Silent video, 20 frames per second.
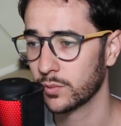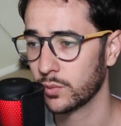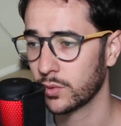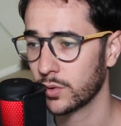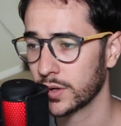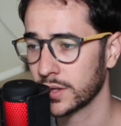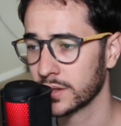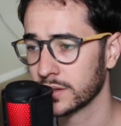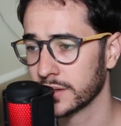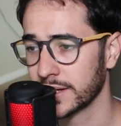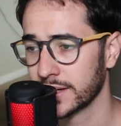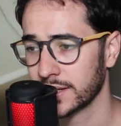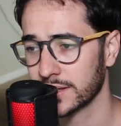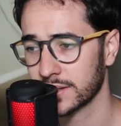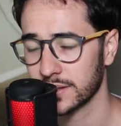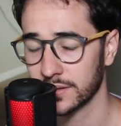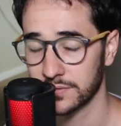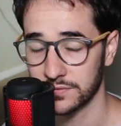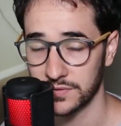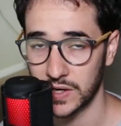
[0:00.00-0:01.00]
Bitwarden,
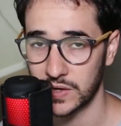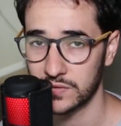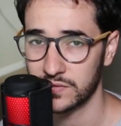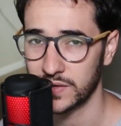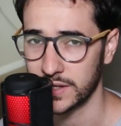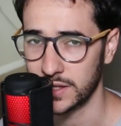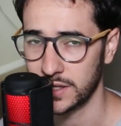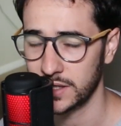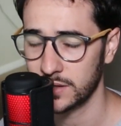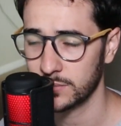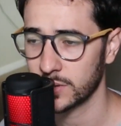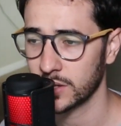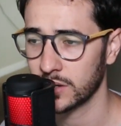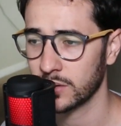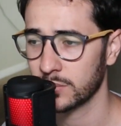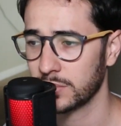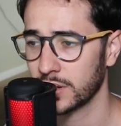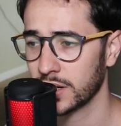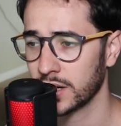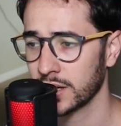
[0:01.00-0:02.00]
like the verify
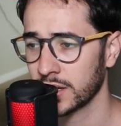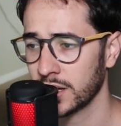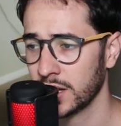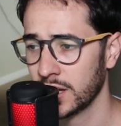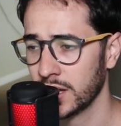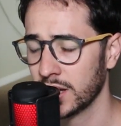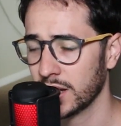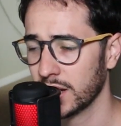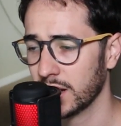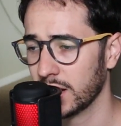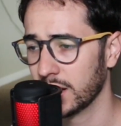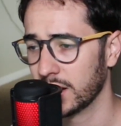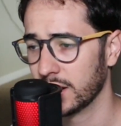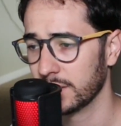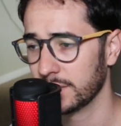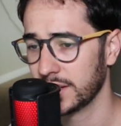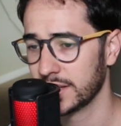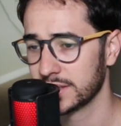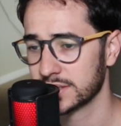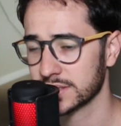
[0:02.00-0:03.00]
email bug.
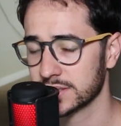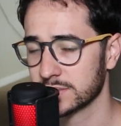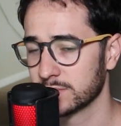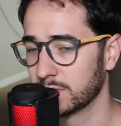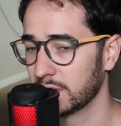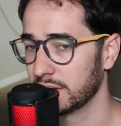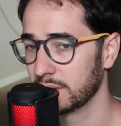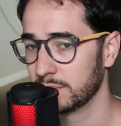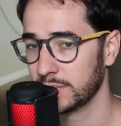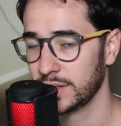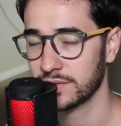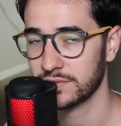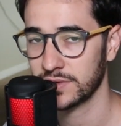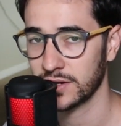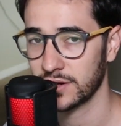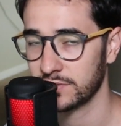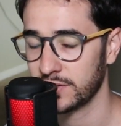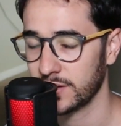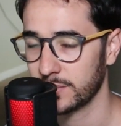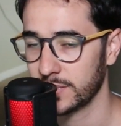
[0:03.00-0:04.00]
Um, it just wanted me to
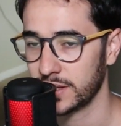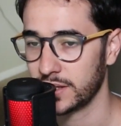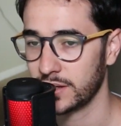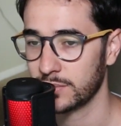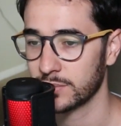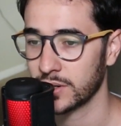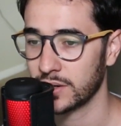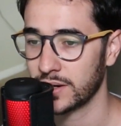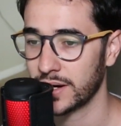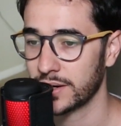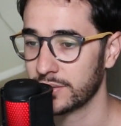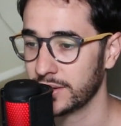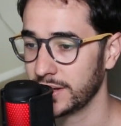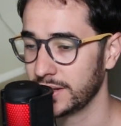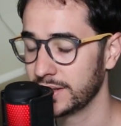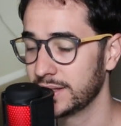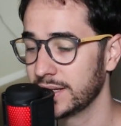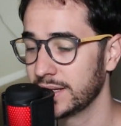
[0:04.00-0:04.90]
verify my email I already